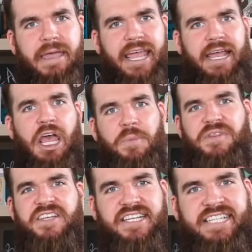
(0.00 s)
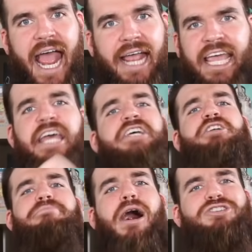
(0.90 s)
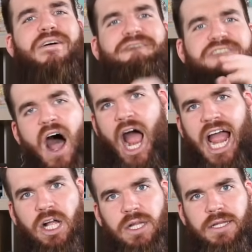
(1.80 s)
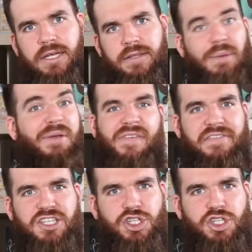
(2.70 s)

here, but this attack is the most vile that we've ever